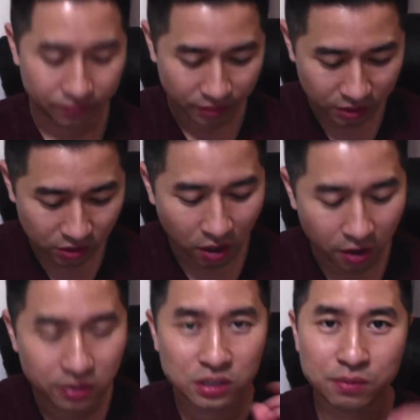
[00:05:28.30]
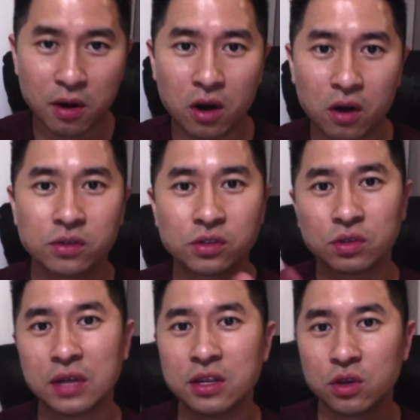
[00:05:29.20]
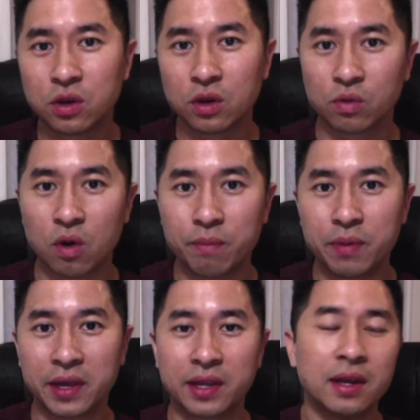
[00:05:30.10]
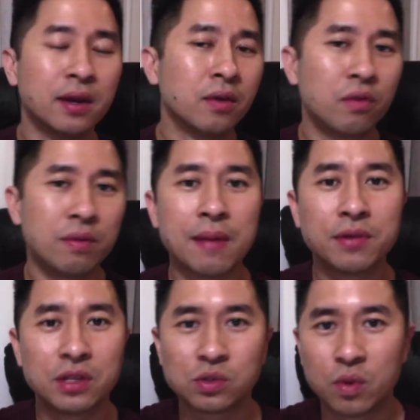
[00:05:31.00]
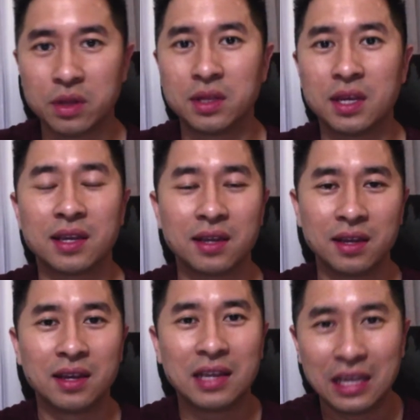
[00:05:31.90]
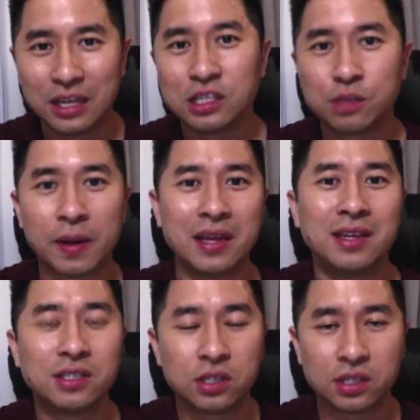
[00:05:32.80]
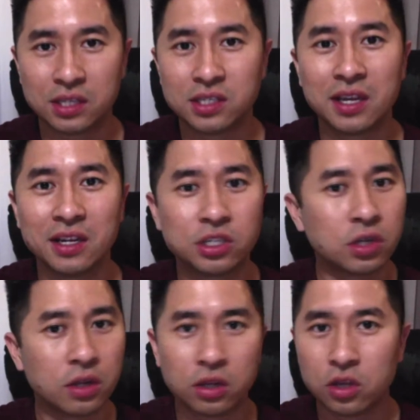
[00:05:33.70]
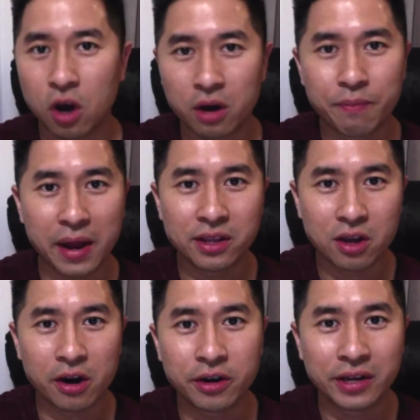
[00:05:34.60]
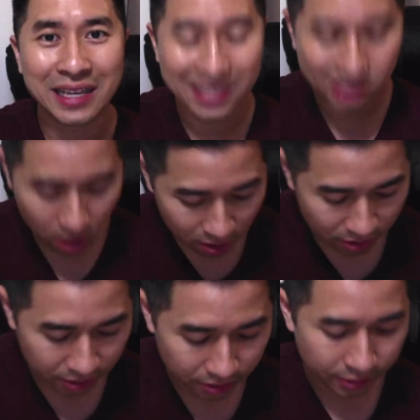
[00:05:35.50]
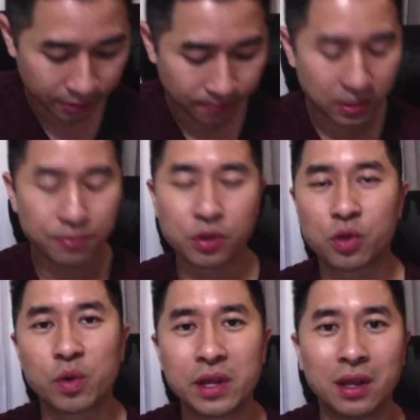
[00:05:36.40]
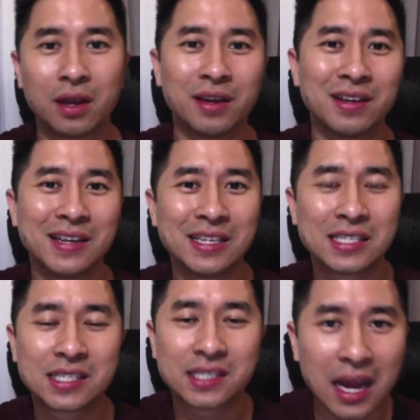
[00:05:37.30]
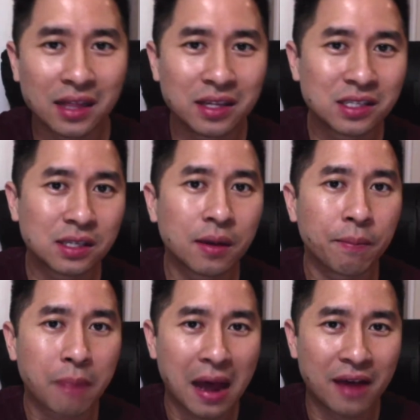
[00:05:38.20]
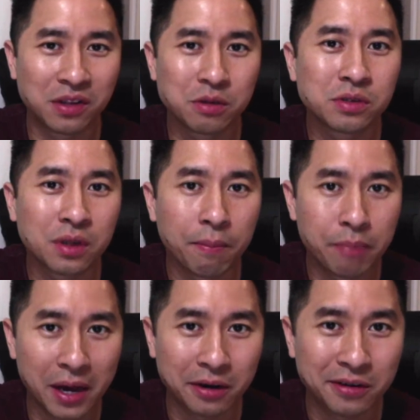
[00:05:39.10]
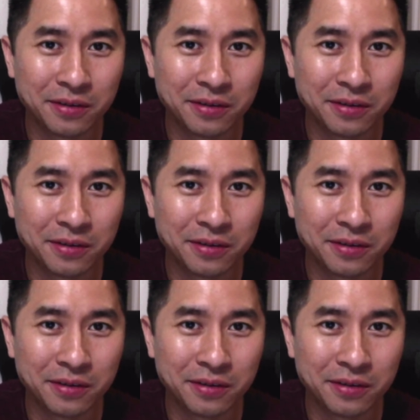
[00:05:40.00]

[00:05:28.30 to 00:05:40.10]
Start small so that you can grow big. Remember this one thing: inch by inch is a cinch, yard by yard is hard. Number 3, silence Pavlov's bell.